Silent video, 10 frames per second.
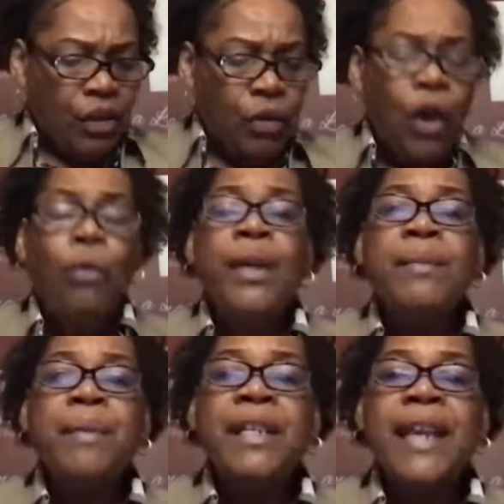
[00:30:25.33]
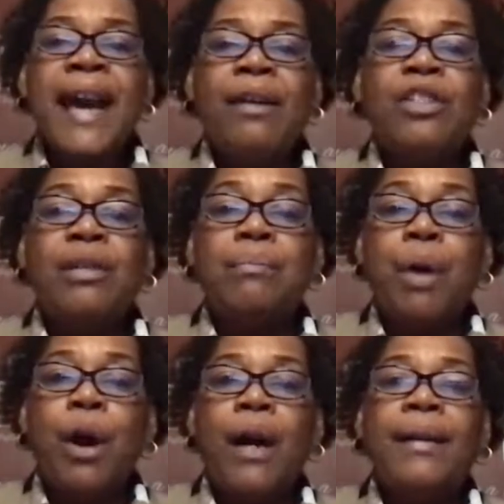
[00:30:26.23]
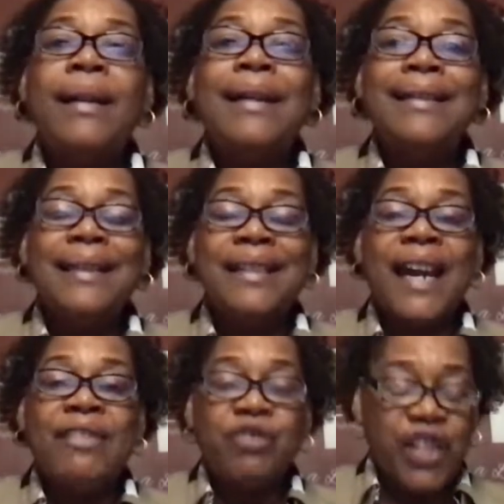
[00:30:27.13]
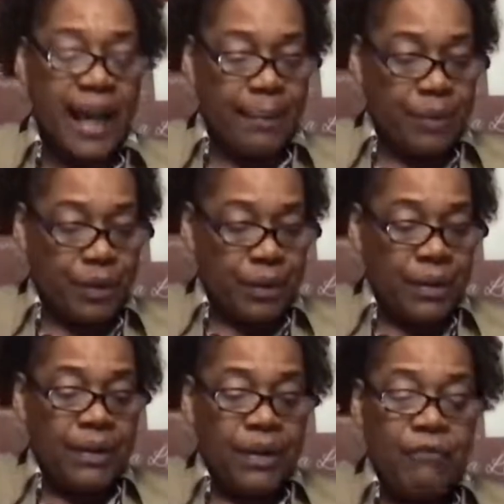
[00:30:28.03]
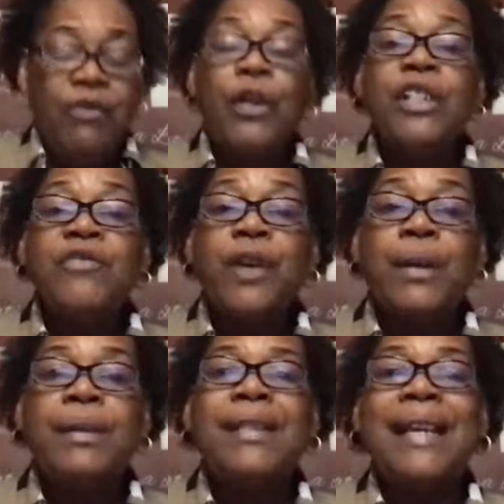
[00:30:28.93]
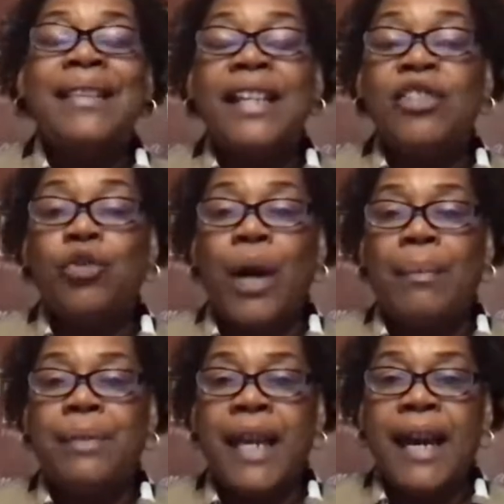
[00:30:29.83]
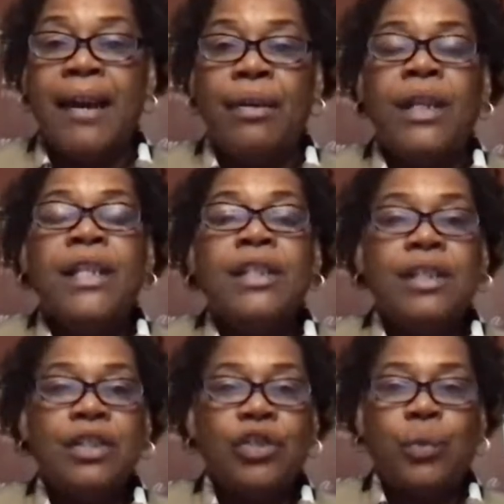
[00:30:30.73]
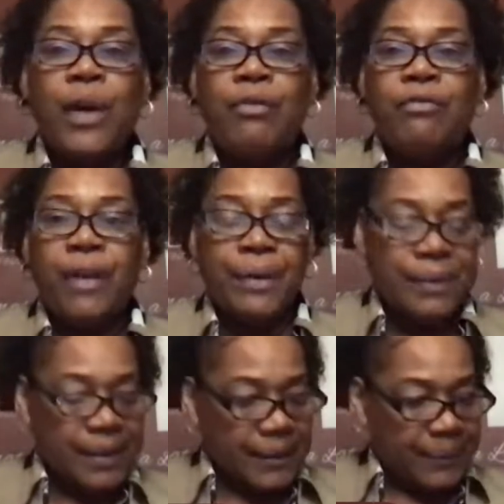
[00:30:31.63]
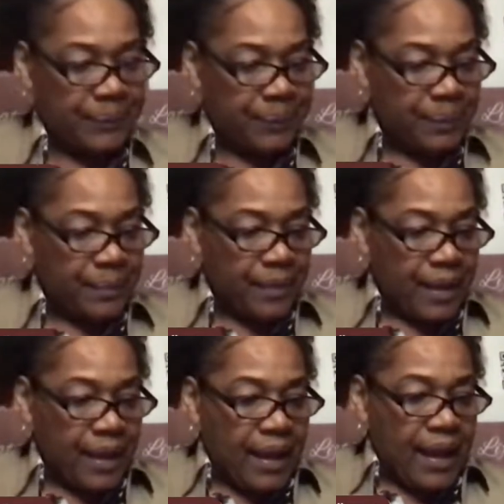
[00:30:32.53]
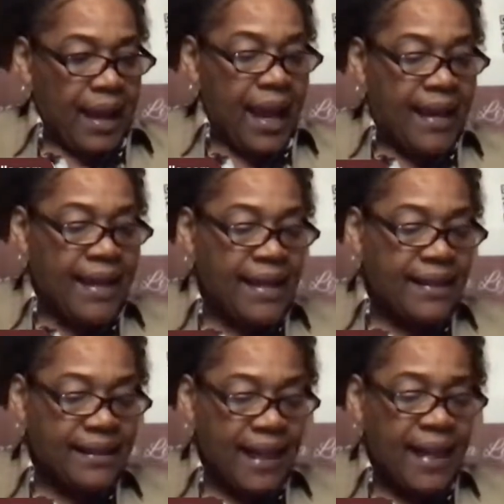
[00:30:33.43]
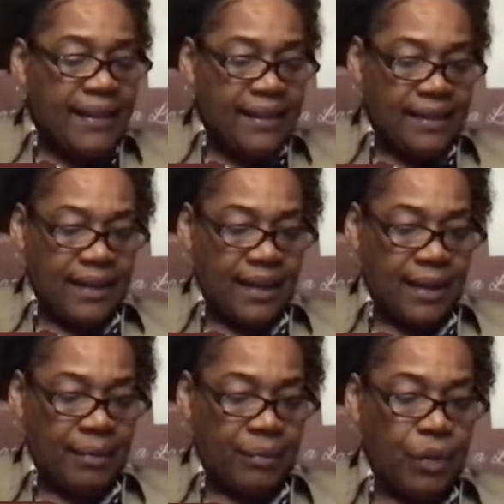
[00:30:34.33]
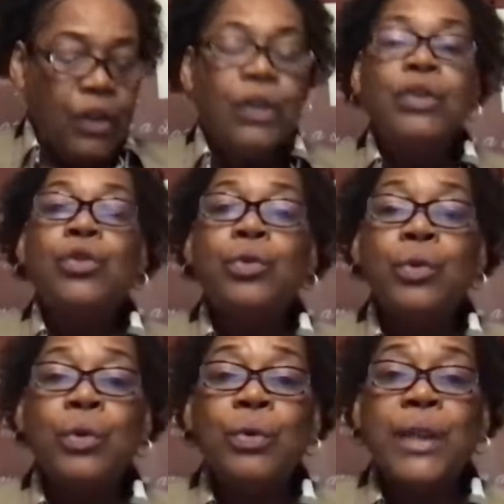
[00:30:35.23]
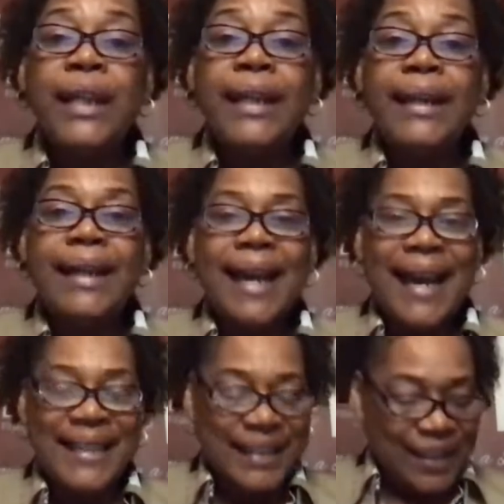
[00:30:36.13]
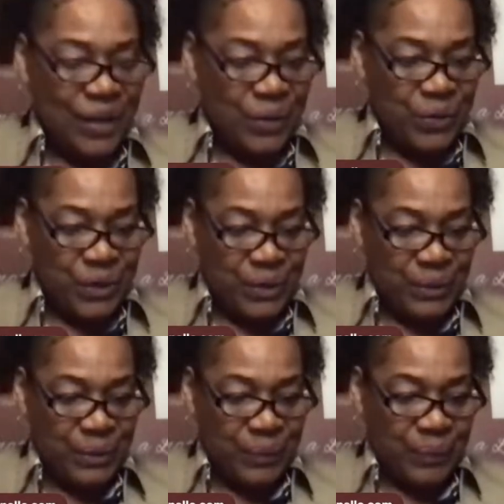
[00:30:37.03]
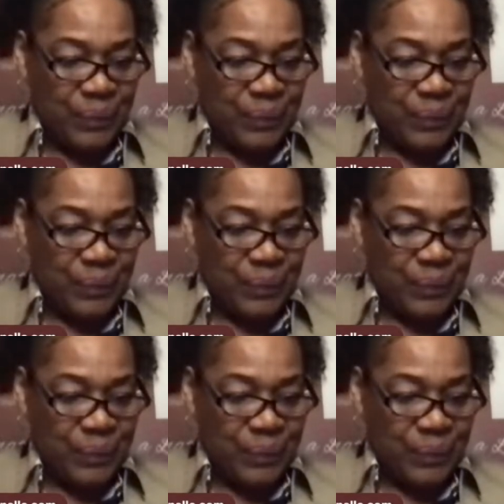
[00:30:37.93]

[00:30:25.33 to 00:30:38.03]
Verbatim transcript: So go with me now to Mark, the ninth chapter, the first verse, and then drop down to the 12th verse. And he said to them, Truly, I tell you,